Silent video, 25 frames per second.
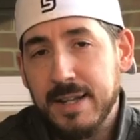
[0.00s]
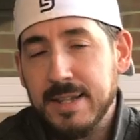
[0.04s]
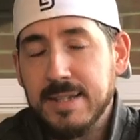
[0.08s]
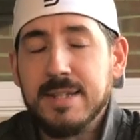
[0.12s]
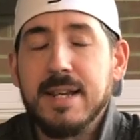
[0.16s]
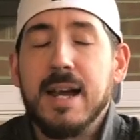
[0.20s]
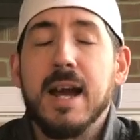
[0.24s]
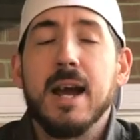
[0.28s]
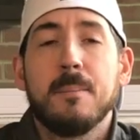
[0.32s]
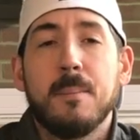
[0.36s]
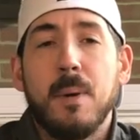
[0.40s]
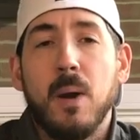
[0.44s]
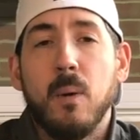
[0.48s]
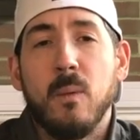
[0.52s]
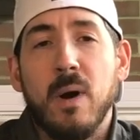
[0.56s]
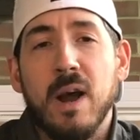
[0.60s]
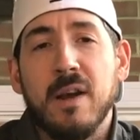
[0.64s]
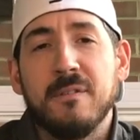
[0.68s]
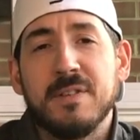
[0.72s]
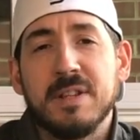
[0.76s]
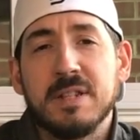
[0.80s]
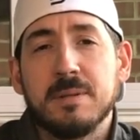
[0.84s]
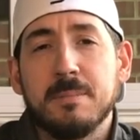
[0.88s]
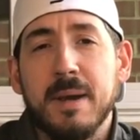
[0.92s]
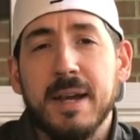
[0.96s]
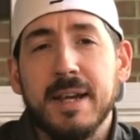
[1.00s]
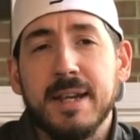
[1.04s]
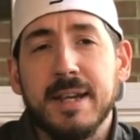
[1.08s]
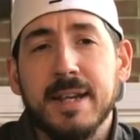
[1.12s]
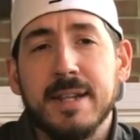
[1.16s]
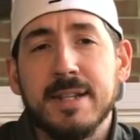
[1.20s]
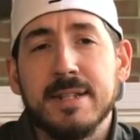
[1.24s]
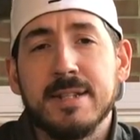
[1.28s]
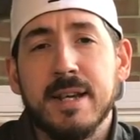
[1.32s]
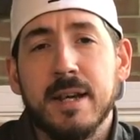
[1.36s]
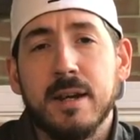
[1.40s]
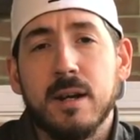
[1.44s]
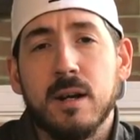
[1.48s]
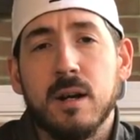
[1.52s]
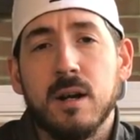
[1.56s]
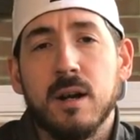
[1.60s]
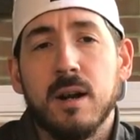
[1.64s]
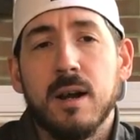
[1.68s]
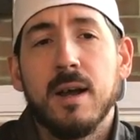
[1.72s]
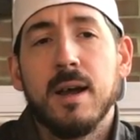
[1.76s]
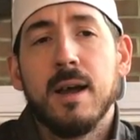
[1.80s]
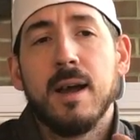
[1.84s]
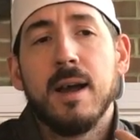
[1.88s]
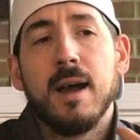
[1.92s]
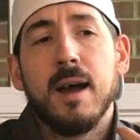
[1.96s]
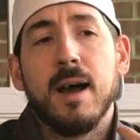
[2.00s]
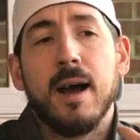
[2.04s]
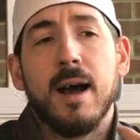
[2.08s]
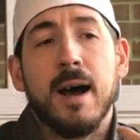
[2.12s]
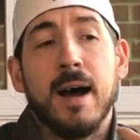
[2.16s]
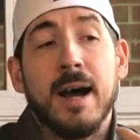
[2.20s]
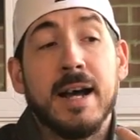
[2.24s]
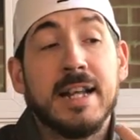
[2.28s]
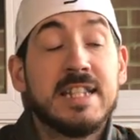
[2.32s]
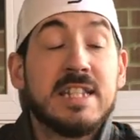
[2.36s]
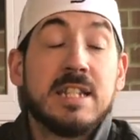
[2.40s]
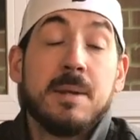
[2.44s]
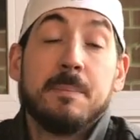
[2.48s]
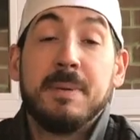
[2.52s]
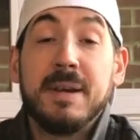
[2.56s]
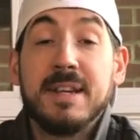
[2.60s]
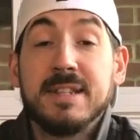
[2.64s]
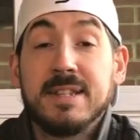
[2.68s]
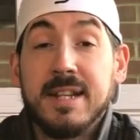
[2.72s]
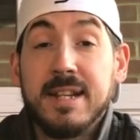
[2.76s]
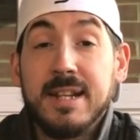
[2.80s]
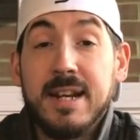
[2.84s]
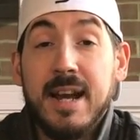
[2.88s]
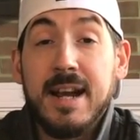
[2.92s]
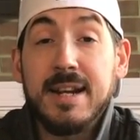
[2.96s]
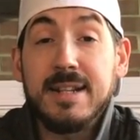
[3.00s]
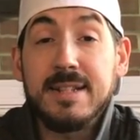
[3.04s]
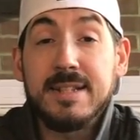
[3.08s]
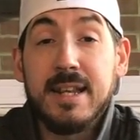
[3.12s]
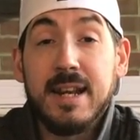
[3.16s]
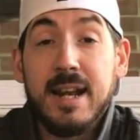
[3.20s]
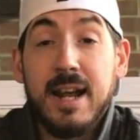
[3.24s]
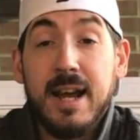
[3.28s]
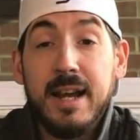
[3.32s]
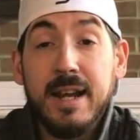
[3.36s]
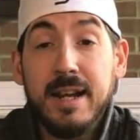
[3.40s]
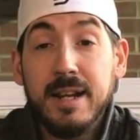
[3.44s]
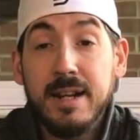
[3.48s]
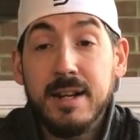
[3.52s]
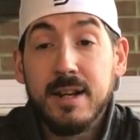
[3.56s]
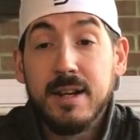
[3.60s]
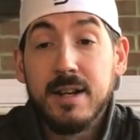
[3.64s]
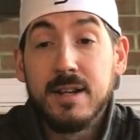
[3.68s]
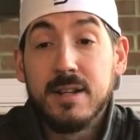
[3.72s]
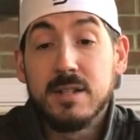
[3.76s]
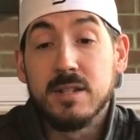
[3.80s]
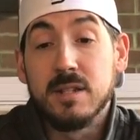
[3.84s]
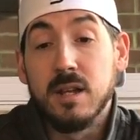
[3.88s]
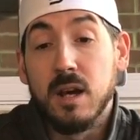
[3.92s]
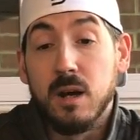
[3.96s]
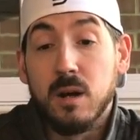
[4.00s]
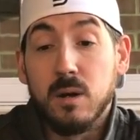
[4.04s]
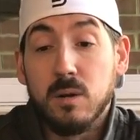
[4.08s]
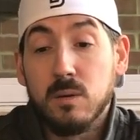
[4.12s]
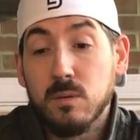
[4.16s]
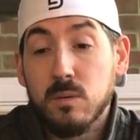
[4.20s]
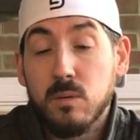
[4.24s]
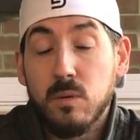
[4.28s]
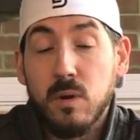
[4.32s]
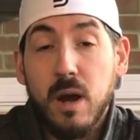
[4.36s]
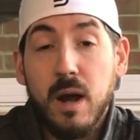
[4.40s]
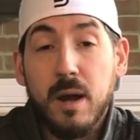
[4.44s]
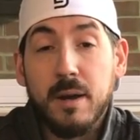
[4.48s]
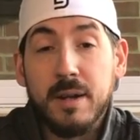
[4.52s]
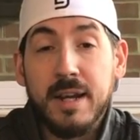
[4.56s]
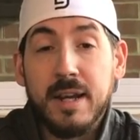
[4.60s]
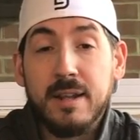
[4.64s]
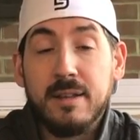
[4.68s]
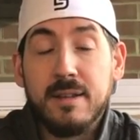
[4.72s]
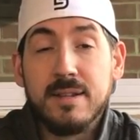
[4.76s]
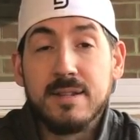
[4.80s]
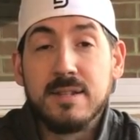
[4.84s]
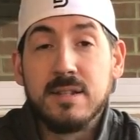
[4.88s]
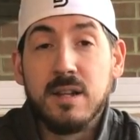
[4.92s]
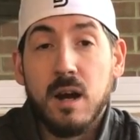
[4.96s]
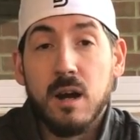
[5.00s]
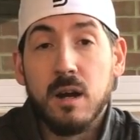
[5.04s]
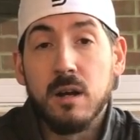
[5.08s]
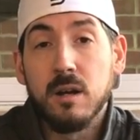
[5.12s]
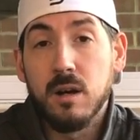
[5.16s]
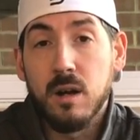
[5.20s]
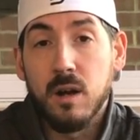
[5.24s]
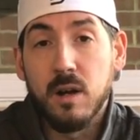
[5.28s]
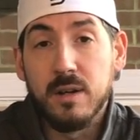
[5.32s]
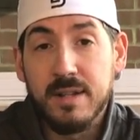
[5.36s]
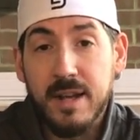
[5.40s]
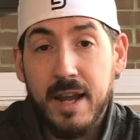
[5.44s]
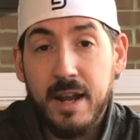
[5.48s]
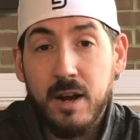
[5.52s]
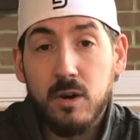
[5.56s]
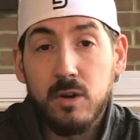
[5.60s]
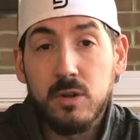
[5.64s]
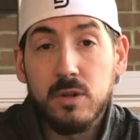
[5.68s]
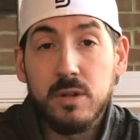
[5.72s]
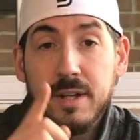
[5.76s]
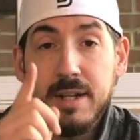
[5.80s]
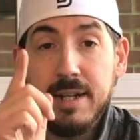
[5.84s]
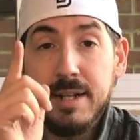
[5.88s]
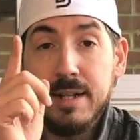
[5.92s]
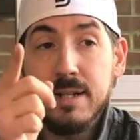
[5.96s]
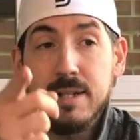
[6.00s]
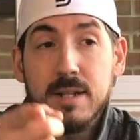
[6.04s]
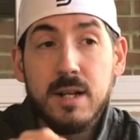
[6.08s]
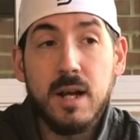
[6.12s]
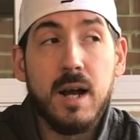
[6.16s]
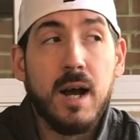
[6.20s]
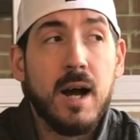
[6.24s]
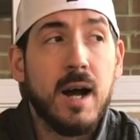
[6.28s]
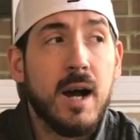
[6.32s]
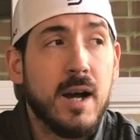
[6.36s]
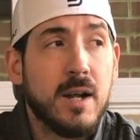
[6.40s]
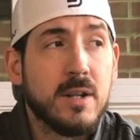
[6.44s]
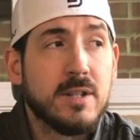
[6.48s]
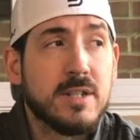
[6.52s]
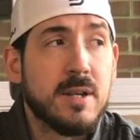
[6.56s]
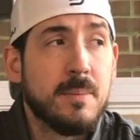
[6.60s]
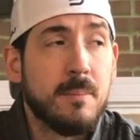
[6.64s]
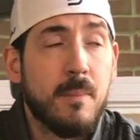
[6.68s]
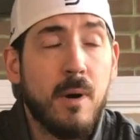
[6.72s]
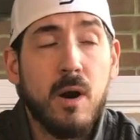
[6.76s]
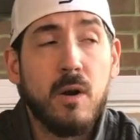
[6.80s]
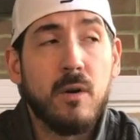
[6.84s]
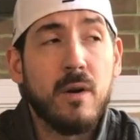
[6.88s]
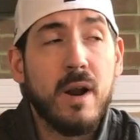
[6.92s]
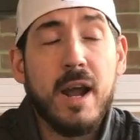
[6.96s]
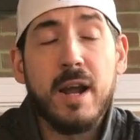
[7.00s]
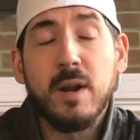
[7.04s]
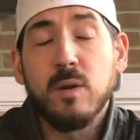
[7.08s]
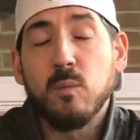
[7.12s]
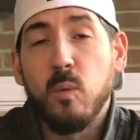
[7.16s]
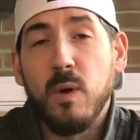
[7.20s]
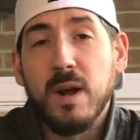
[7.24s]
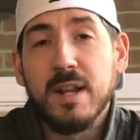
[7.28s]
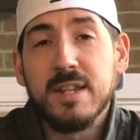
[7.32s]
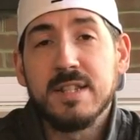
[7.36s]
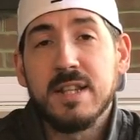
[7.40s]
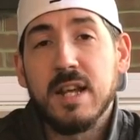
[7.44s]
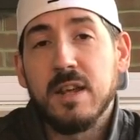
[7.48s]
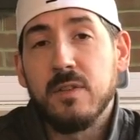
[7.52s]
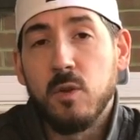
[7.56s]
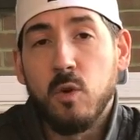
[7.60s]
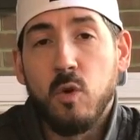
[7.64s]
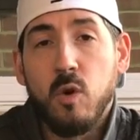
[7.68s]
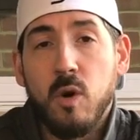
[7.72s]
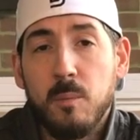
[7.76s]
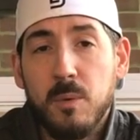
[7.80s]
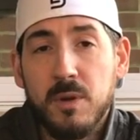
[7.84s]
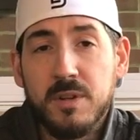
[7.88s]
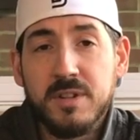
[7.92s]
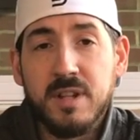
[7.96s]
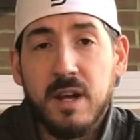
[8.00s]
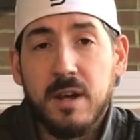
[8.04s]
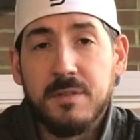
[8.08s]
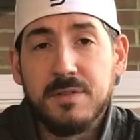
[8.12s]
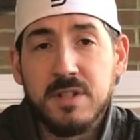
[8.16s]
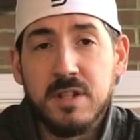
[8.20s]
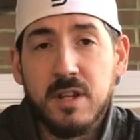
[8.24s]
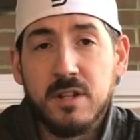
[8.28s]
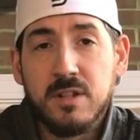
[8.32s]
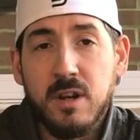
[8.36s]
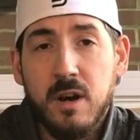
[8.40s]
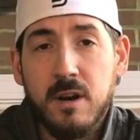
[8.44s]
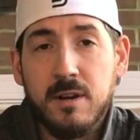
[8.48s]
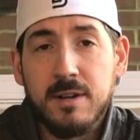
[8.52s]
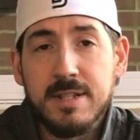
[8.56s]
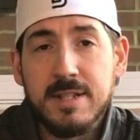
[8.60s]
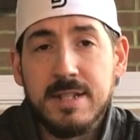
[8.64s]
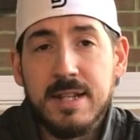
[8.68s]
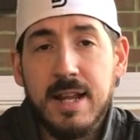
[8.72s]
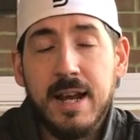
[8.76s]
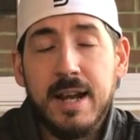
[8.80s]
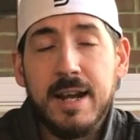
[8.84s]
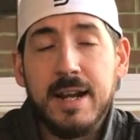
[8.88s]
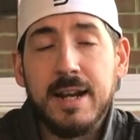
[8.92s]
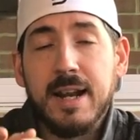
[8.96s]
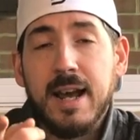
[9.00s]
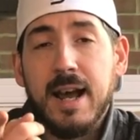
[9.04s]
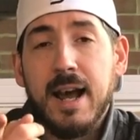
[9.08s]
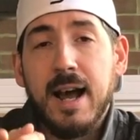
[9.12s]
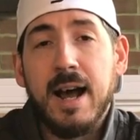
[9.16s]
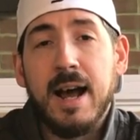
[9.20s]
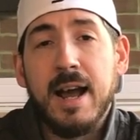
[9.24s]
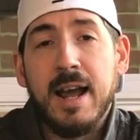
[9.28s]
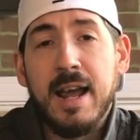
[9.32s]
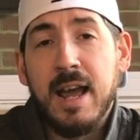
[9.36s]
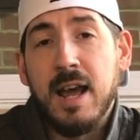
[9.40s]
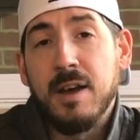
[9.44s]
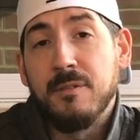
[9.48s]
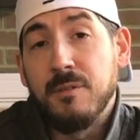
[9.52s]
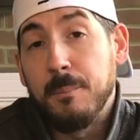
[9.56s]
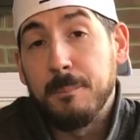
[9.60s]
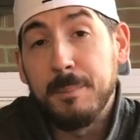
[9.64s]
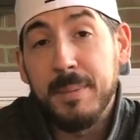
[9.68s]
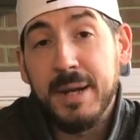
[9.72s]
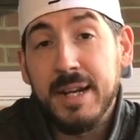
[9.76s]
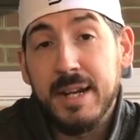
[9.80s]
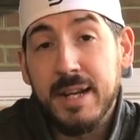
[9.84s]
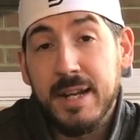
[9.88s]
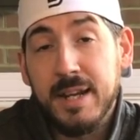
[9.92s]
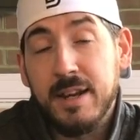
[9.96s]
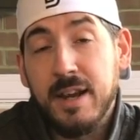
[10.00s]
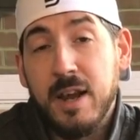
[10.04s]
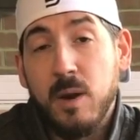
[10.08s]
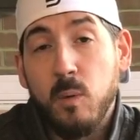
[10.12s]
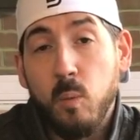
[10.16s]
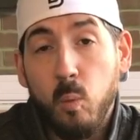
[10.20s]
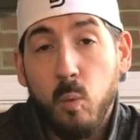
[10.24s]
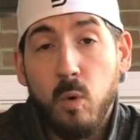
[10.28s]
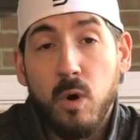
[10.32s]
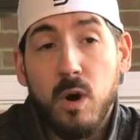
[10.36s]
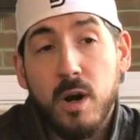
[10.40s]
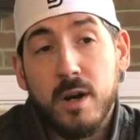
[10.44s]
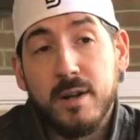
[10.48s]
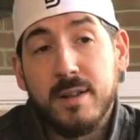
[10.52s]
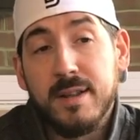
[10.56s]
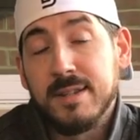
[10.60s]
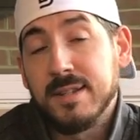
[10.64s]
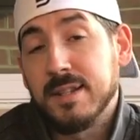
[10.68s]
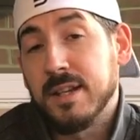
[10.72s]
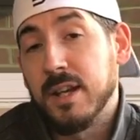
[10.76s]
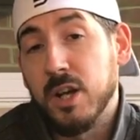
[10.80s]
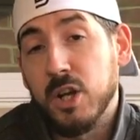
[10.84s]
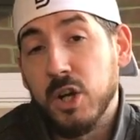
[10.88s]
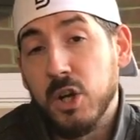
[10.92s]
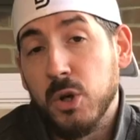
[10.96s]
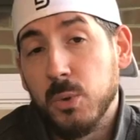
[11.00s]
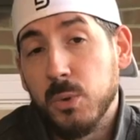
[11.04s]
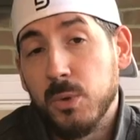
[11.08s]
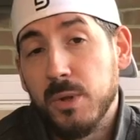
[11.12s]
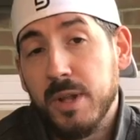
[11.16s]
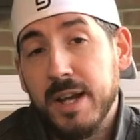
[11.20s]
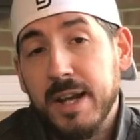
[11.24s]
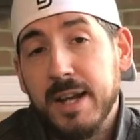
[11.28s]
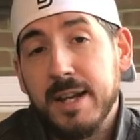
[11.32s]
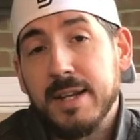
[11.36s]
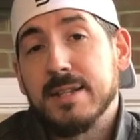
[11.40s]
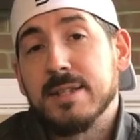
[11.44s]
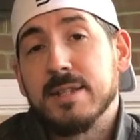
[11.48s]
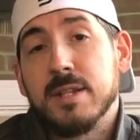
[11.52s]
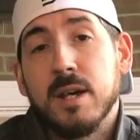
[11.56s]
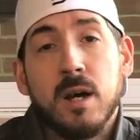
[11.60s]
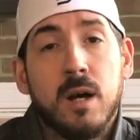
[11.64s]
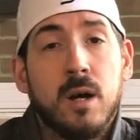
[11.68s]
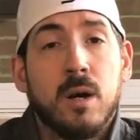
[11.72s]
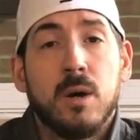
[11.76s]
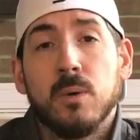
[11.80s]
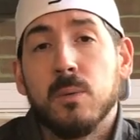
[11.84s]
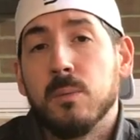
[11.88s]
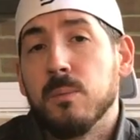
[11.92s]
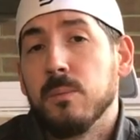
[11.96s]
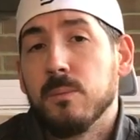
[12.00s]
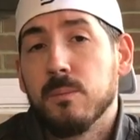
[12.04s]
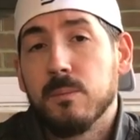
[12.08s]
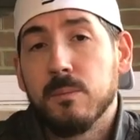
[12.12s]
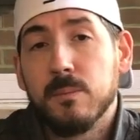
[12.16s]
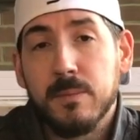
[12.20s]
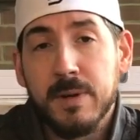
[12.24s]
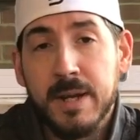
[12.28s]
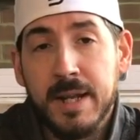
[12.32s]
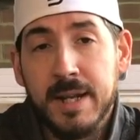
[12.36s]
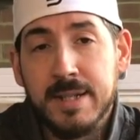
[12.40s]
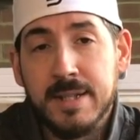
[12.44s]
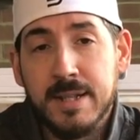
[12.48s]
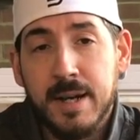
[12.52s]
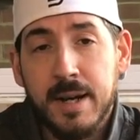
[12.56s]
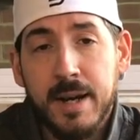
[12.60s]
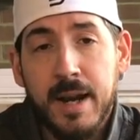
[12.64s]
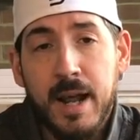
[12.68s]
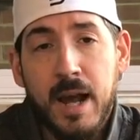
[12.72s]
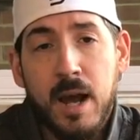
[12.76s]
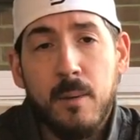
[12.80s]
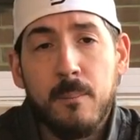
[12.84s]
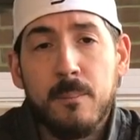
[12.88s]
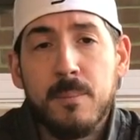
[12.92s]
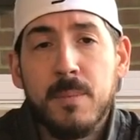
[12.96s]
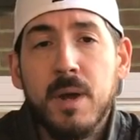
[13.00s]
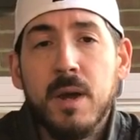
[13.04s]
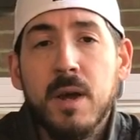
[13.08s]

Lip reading: inside, my wife is making dinner. It's a busy night tonight, so I'm getting this done a day early. Tomorrow night, Wednesday, the normal Duffs to Darts night, I have a meeting at work that's going to go late, so get it done now.